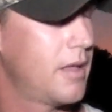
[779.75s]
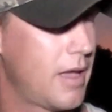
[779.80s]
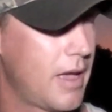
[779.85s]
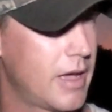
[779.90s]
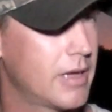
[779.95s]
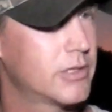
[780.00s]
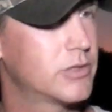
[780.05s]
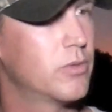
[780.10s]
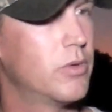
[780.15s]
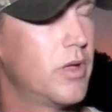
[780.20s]

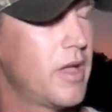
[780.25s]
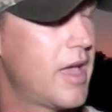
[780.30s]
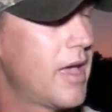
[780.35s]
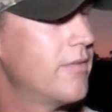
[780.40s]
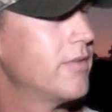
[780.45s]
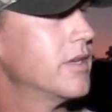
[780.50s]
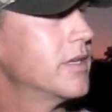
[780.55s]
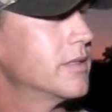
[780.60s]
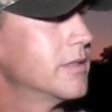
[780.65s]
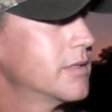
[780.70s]
actual
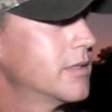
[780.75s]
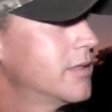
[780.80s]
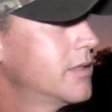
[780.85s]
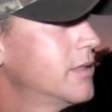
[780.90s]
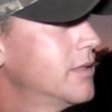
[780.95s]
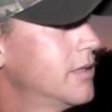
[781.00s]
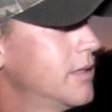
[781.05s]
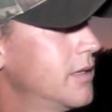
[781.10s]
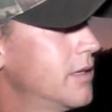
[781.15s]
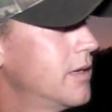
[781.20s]
evidence.
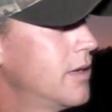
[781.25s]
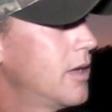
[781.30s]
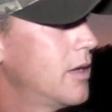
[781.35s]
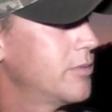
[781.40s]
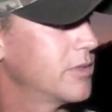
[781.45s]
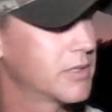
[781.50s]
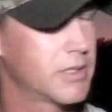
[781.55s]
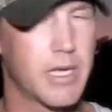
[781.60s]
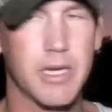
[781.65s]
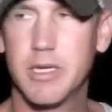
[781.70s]

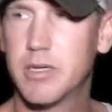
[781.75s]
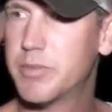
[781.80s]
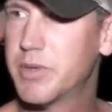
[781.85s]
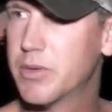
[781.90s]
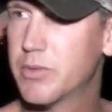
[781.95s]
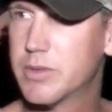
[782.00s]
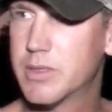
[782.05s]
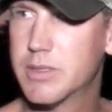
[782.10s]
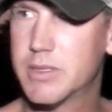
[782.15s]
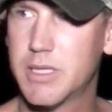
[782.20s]
I'm excited to
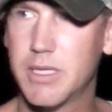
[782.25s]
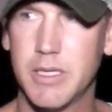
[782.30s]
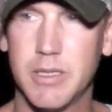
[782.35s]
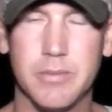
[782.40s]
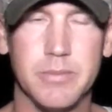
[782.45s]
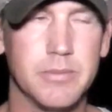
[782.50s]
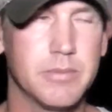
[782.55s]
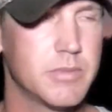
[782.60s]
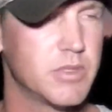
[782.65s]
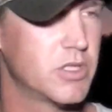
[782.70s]
be with the
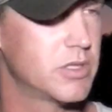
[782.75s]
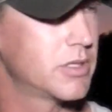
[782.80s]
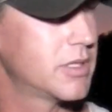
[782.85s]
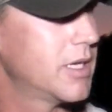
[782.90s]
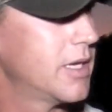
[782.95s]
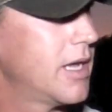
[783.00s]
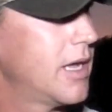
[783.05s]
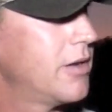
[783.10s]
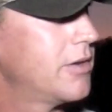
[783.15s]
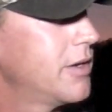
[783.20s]
team, just
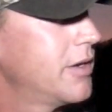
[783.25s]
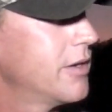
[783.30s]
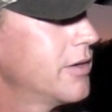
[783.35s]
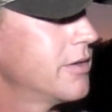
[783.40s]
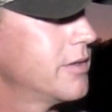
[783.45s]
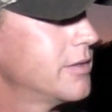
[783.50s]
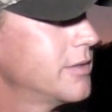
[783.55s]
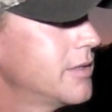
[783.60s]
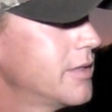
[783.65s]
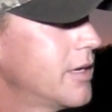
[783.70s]
get out
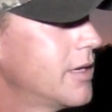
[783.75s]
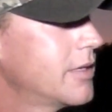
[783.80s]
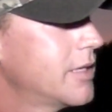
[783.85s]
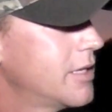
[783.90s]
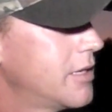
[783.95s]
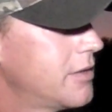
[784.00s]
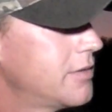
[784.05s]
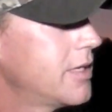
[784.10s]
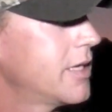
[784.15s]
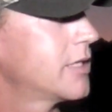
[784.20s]
here and
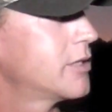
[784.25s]
get on the